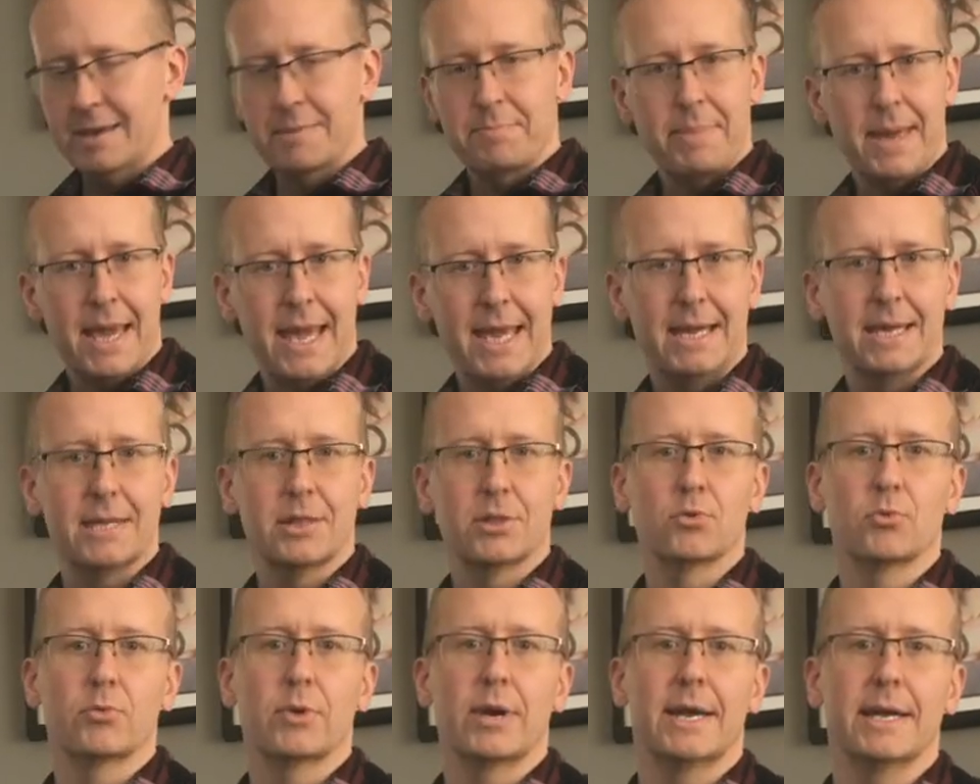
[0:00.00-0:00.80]
pain in
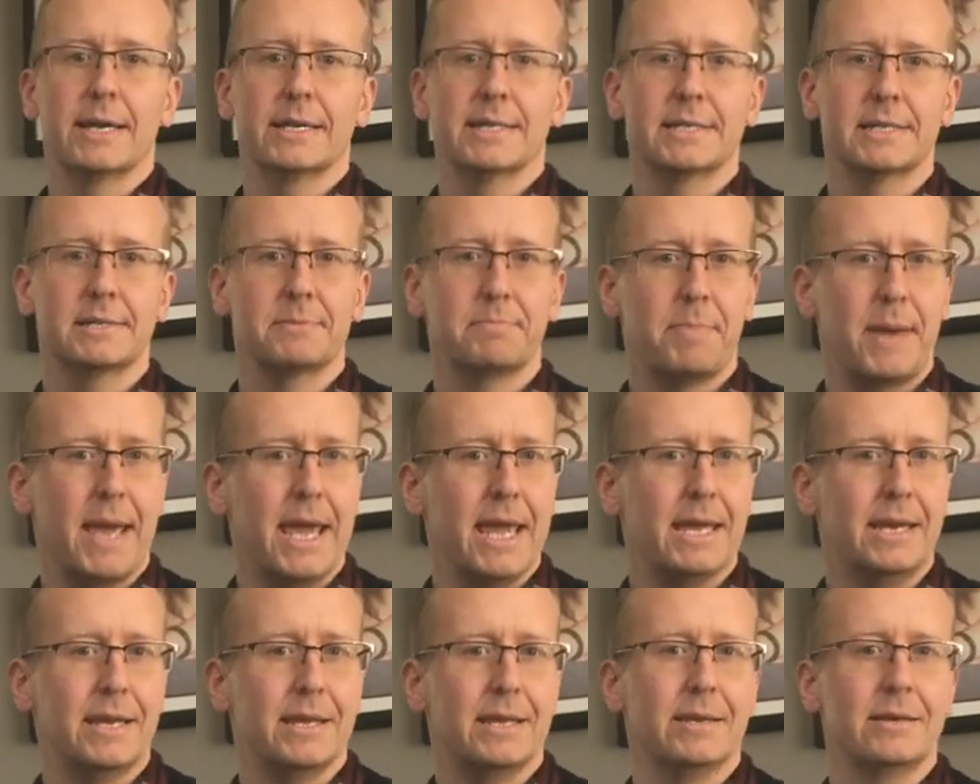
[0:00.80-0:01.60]
the wrist,
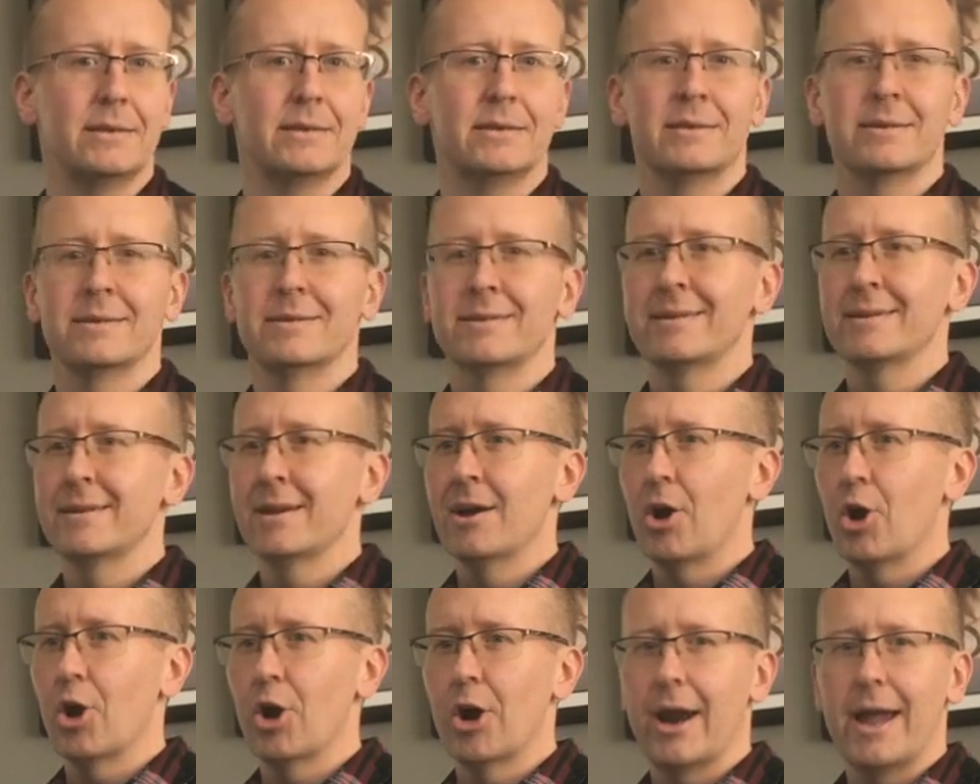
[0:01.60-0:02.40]
pain in
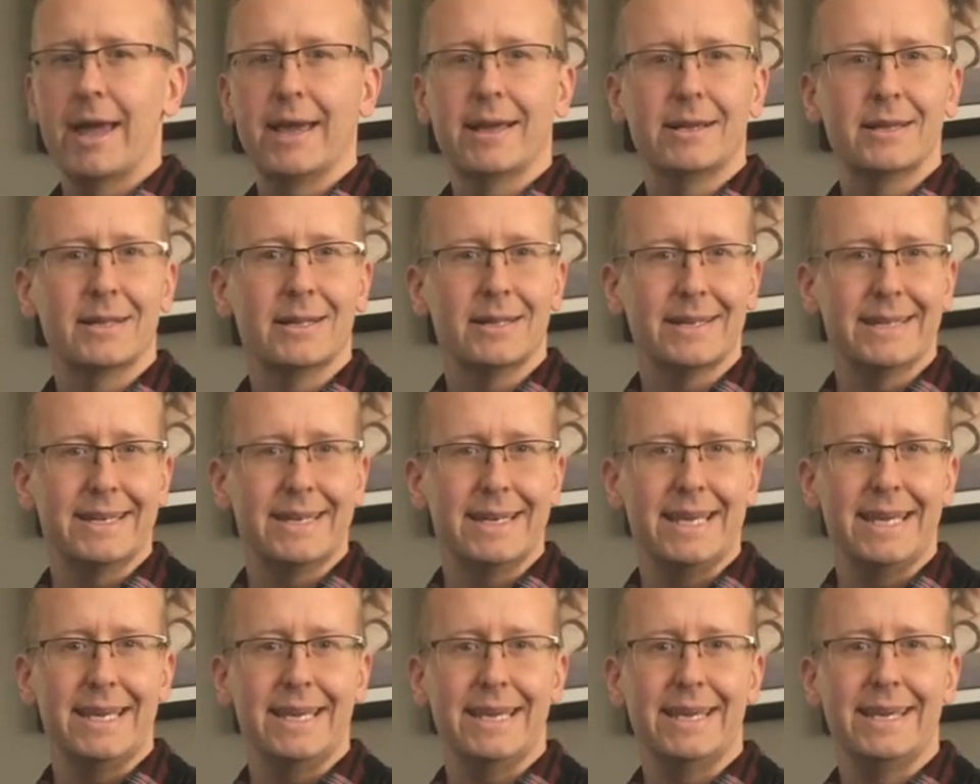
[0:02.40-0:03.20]
our ankle,
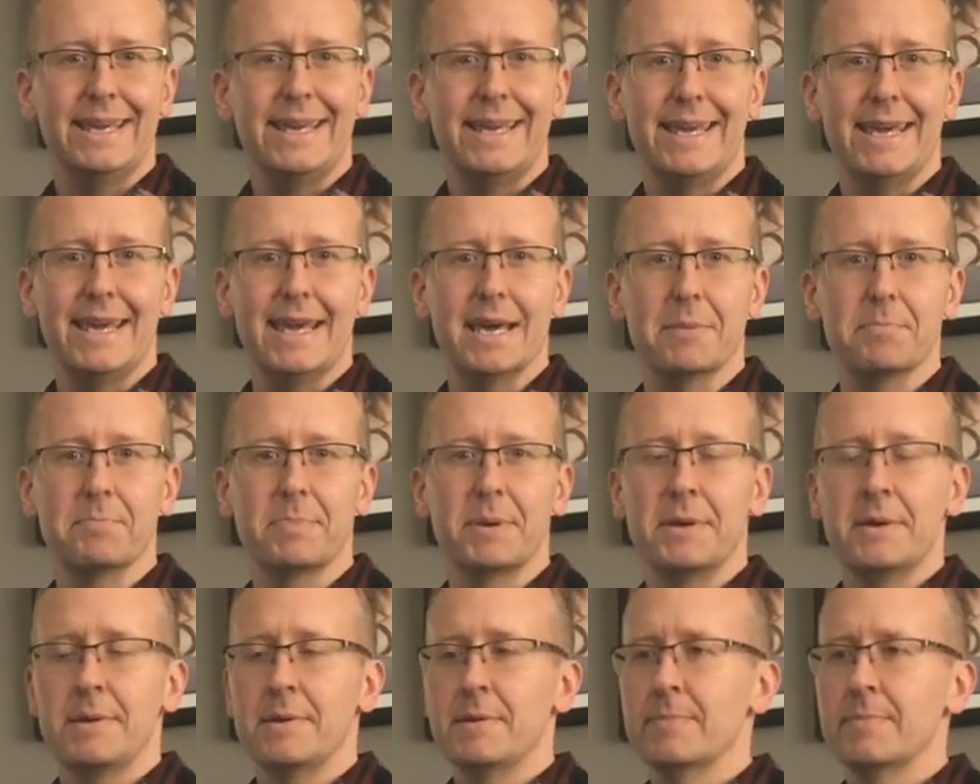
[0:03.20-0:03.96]
knee, hip,